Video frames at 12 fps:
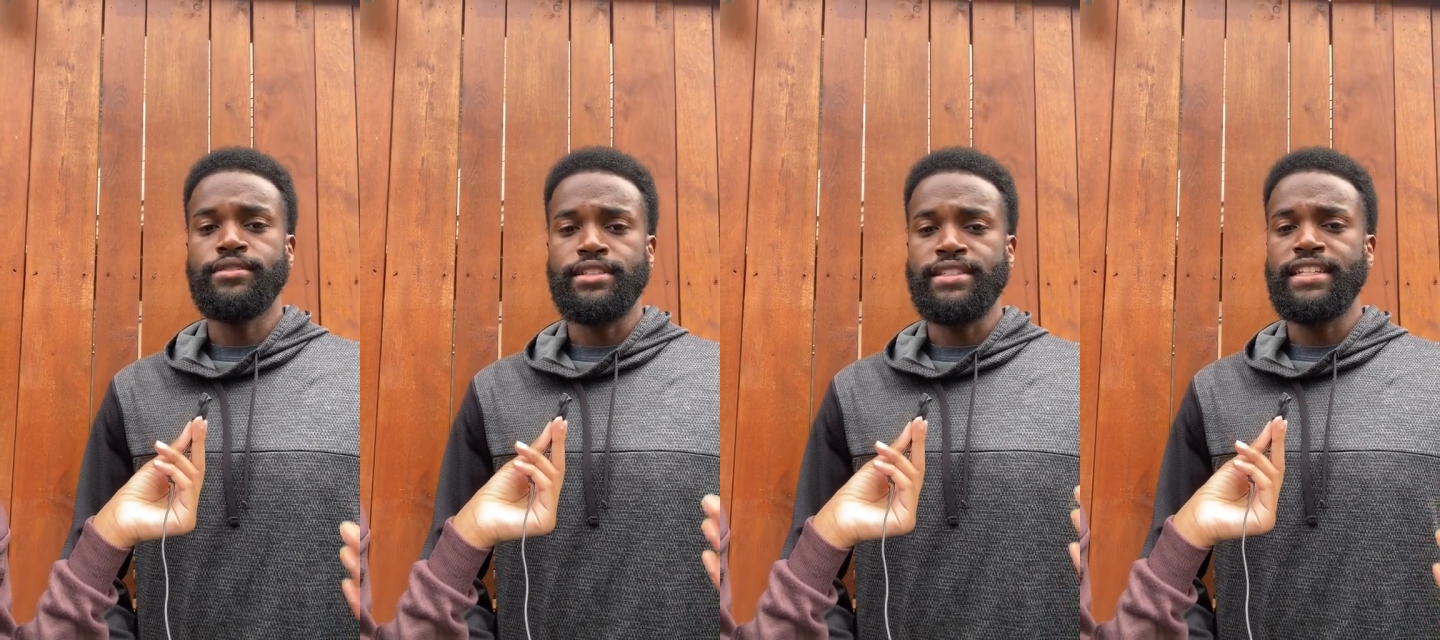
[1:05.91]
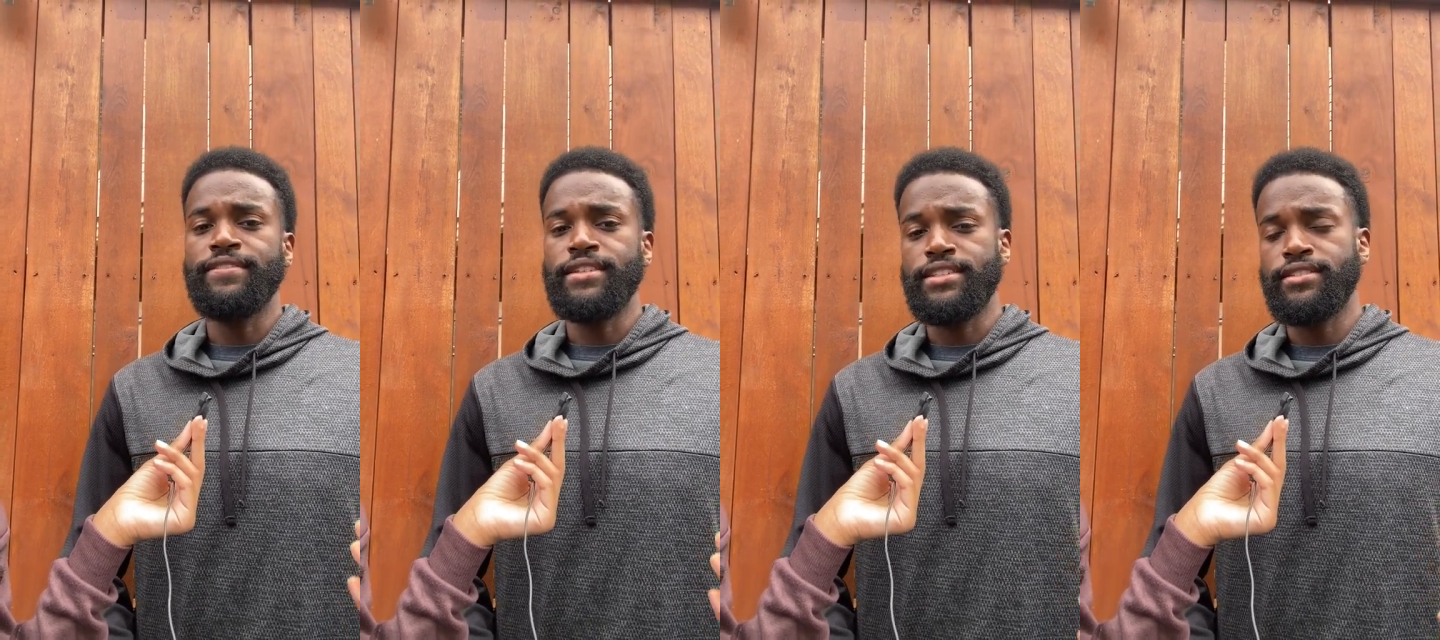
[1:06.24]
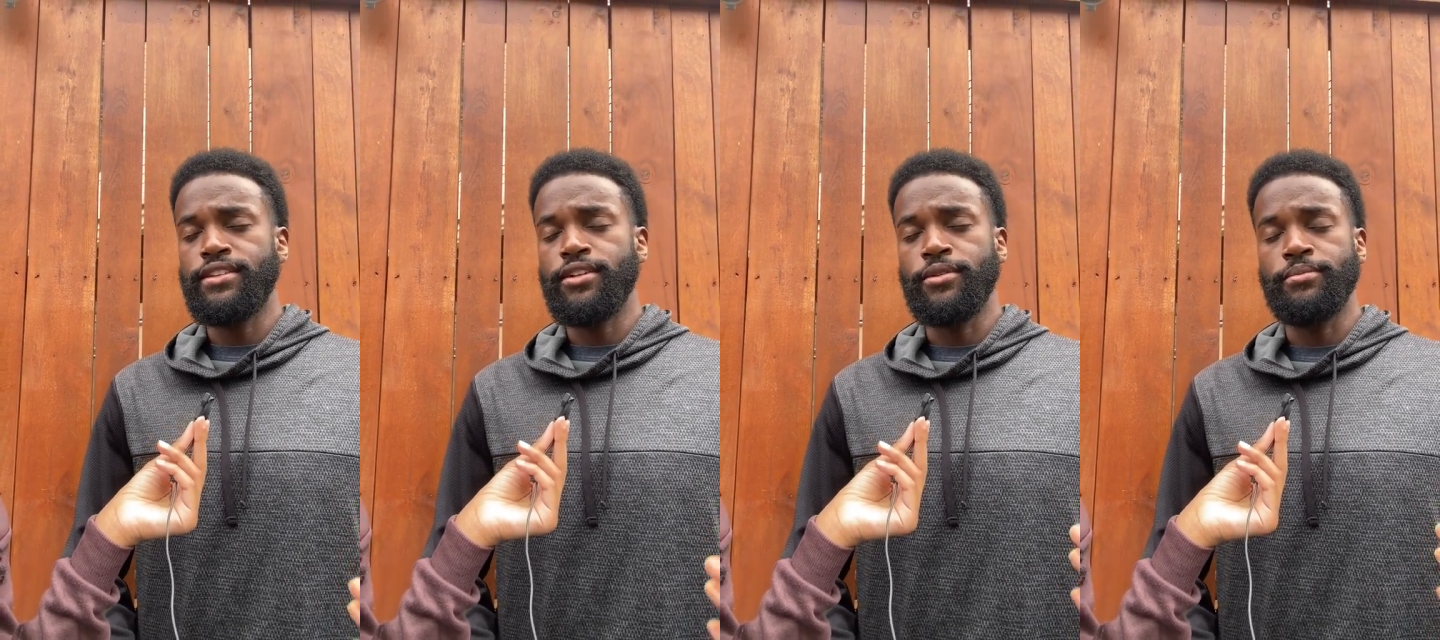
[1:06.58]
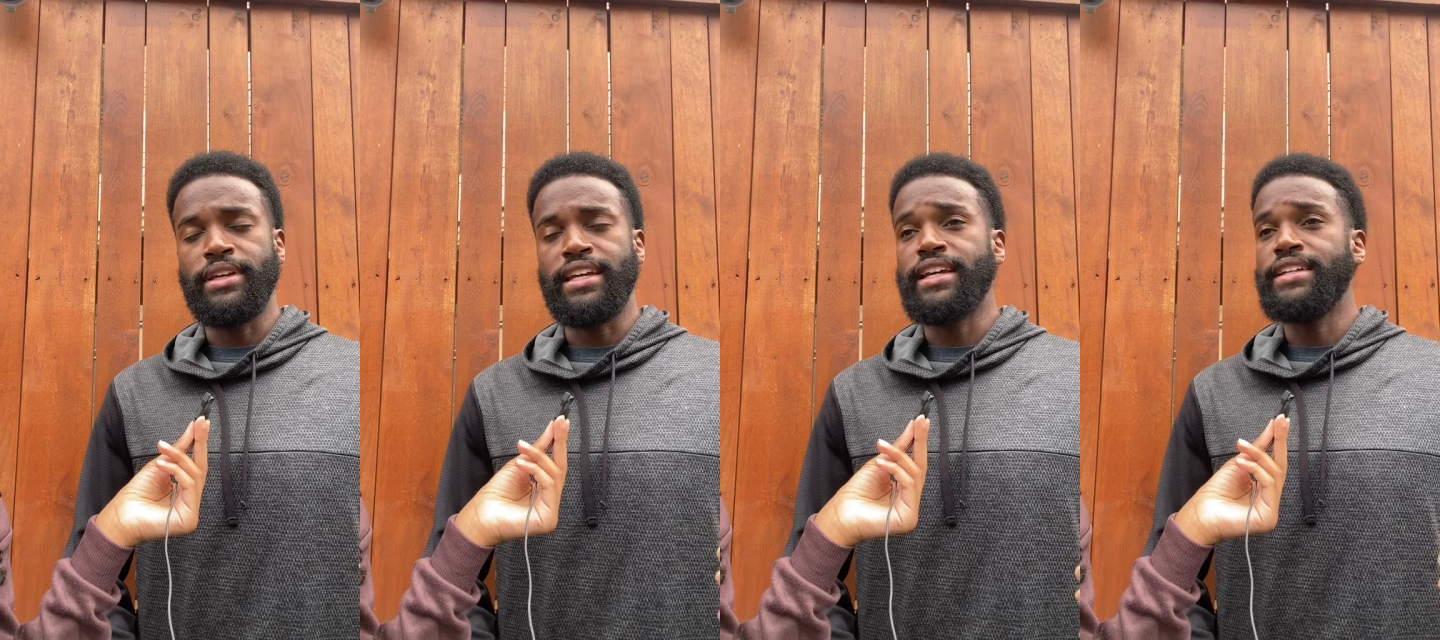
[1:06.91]
to see if it's still
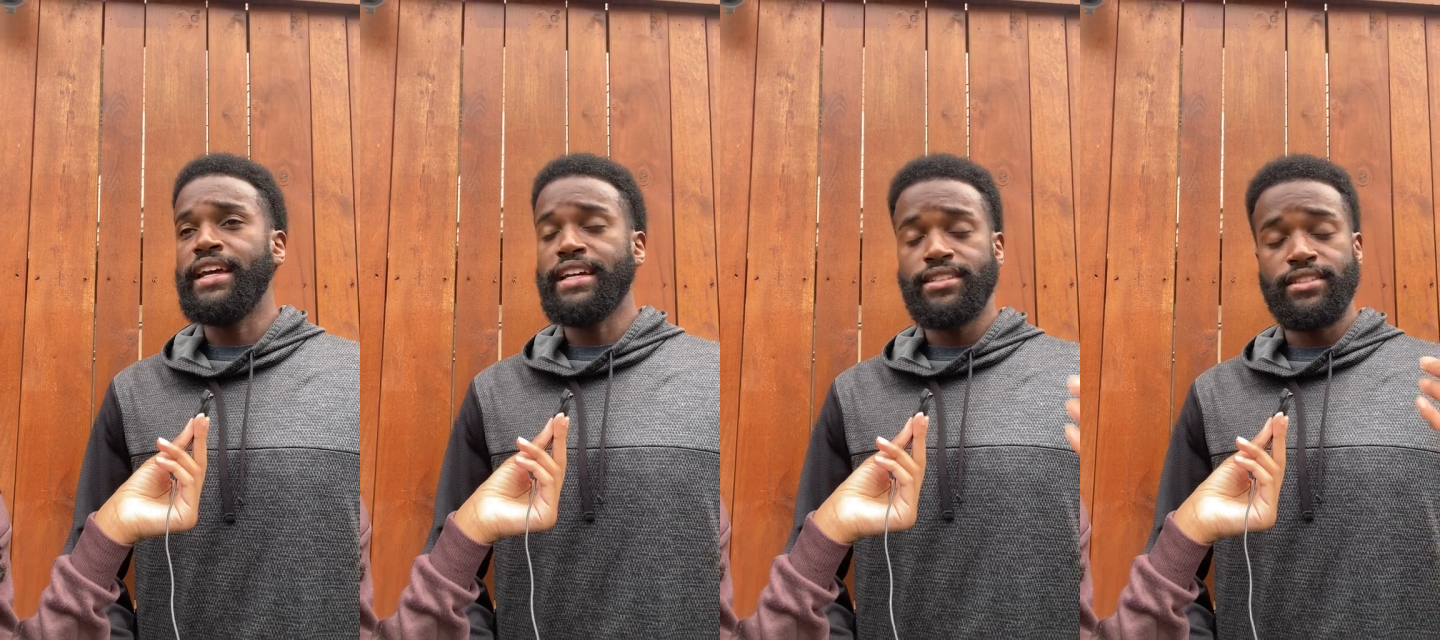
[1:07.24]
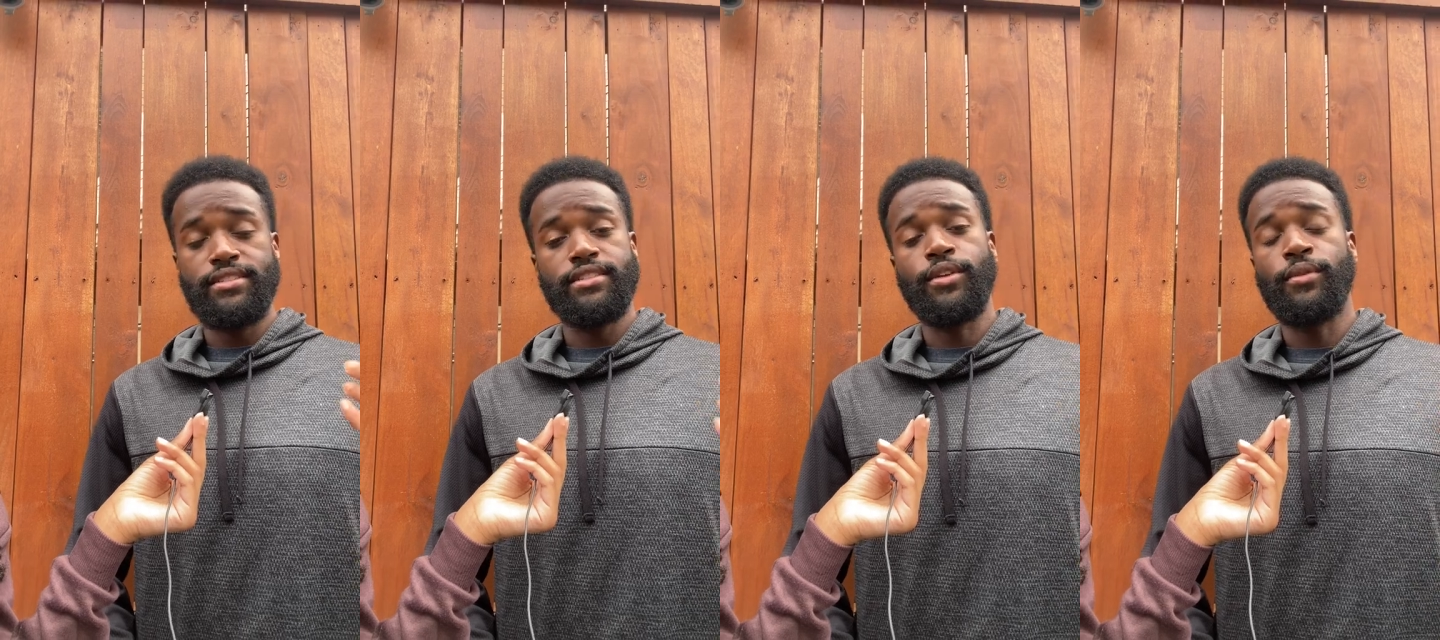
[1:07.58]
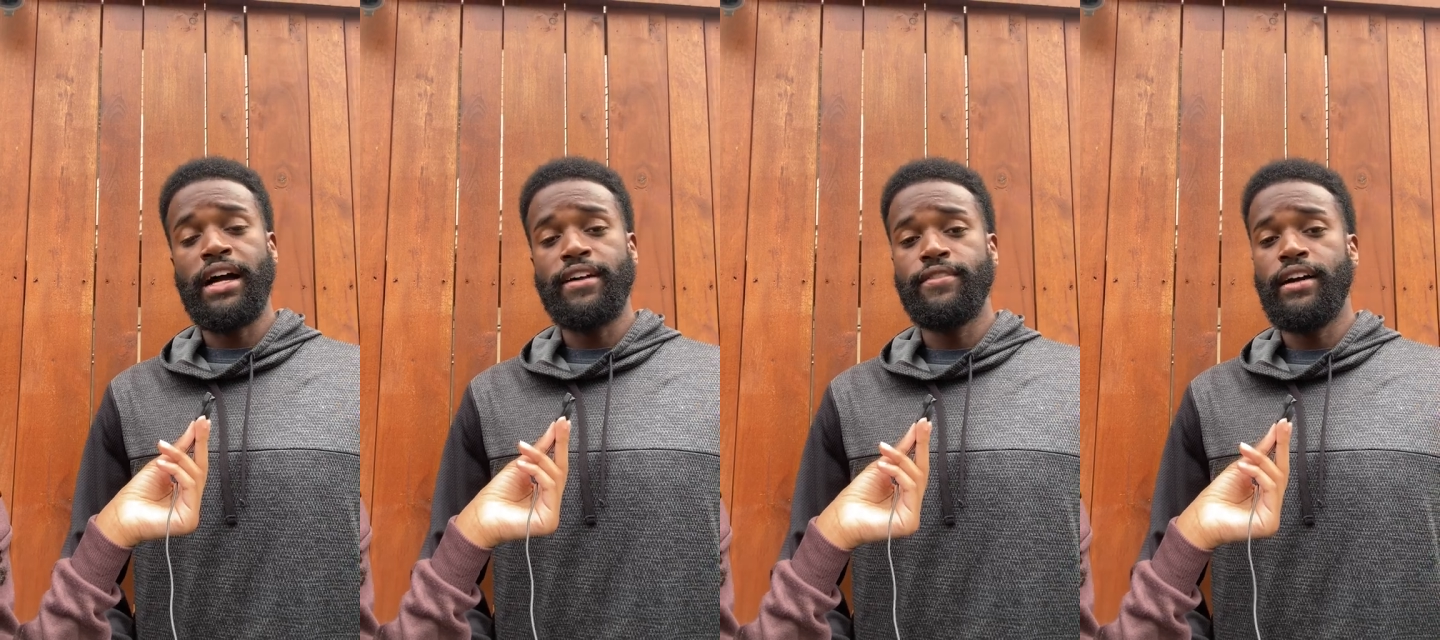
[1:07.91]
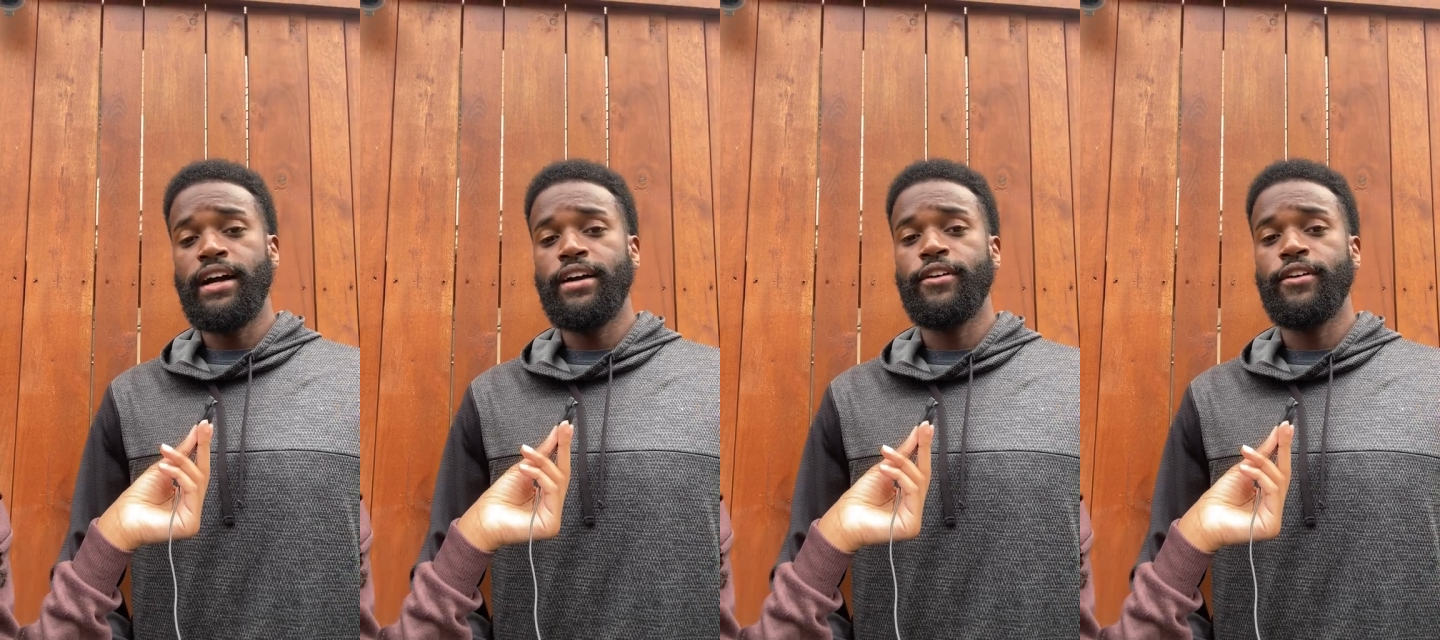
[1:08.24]
being connected to the Wi-Fi